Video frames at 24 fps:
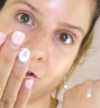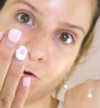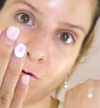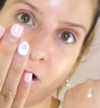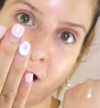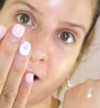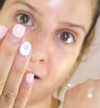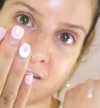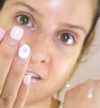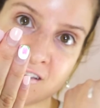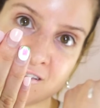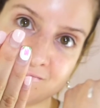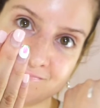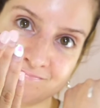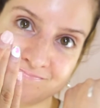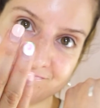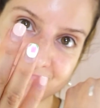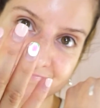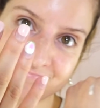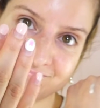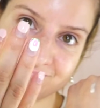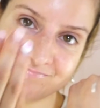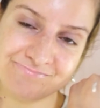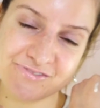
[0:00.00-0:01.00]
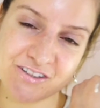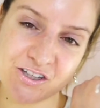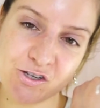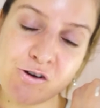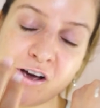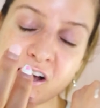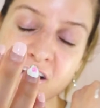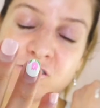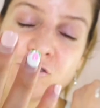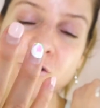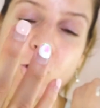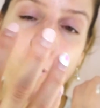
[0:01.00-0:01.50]
you guys, you
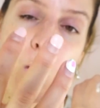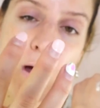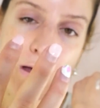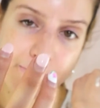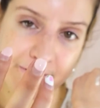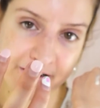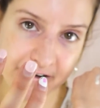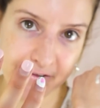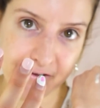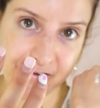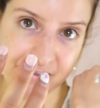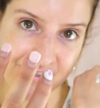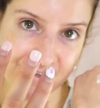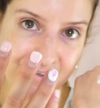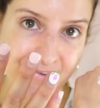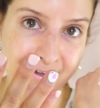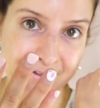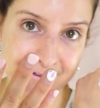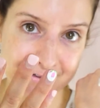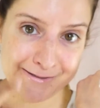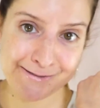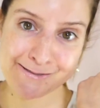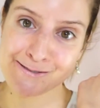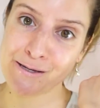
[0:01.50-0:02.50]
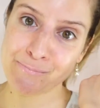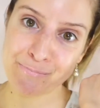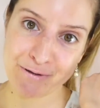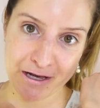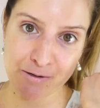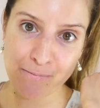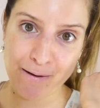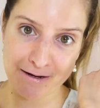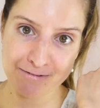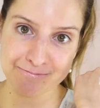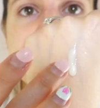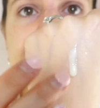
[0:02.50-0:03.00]
guys know why my nails look like this. I mean,
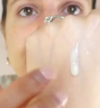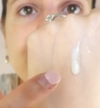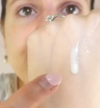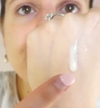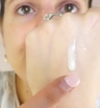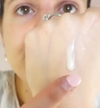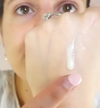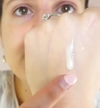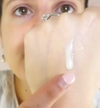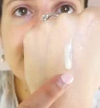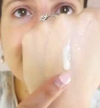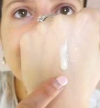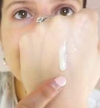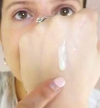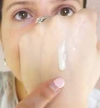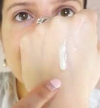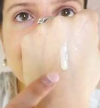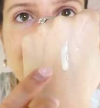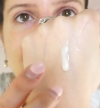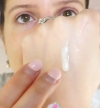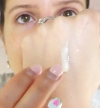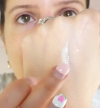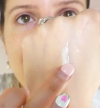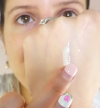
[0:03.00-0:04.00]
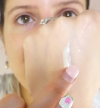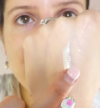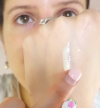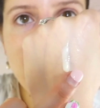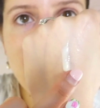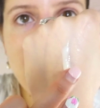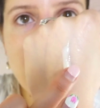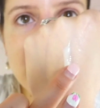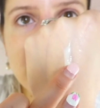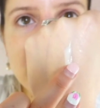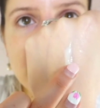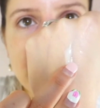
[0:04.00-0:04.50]
come on. So you, you have the
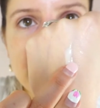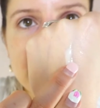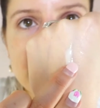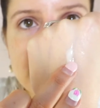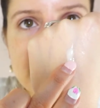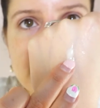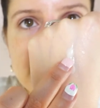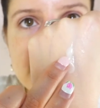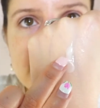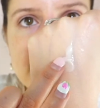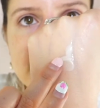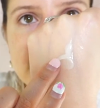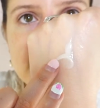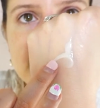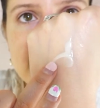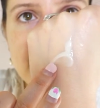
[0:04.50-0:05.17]
product like this